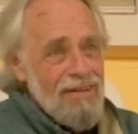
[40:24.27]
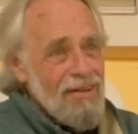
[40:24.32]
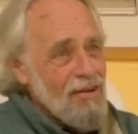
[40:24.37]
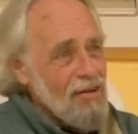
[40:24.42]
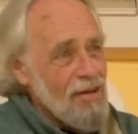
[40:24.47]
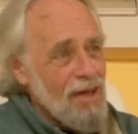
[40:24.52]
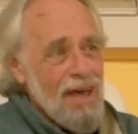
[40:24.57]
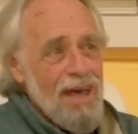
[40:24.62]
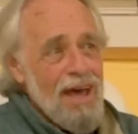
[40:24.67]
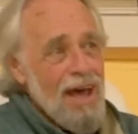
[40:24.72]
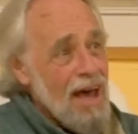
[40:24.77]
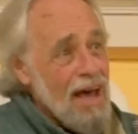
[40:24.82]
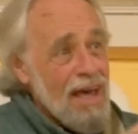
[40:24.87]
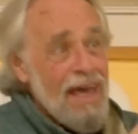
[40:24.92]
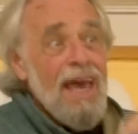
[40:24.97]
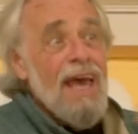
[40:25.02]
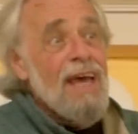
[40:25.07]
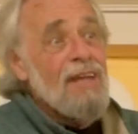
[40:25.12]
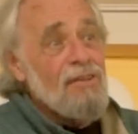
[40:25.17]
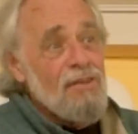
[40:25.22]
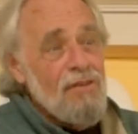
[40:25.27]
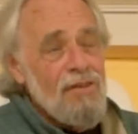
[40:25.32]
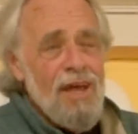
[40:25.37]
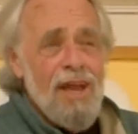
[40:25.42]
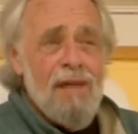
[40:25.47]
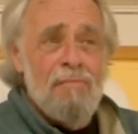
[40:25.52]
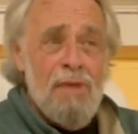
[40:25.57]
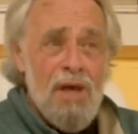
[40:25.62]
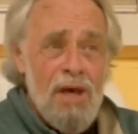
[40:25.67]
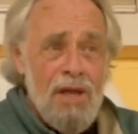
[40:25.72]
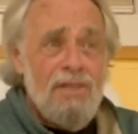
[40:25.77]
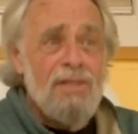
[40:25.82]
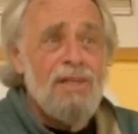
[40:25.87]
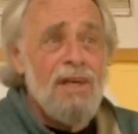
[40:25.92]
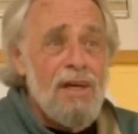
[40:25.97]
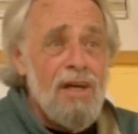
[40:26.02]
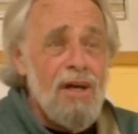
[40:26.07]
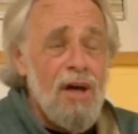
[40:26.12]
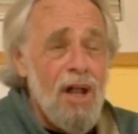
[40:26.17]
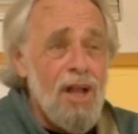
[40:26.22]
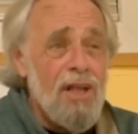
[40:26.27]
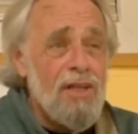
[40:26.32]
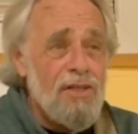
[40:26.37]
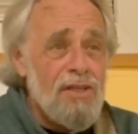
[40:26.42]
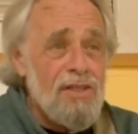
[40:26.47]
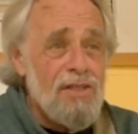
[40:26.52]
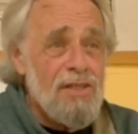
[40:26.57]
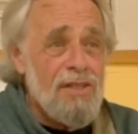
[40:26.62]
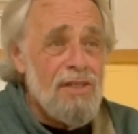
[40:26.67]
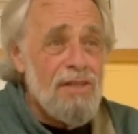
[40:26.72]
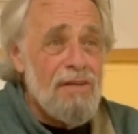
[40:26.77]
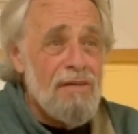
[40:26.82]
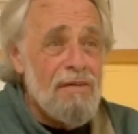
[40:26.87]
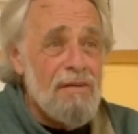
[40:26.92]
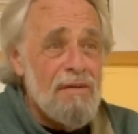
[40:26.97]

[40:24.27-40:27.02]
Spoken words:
Okay? I can't do that. I'm not a psychologist.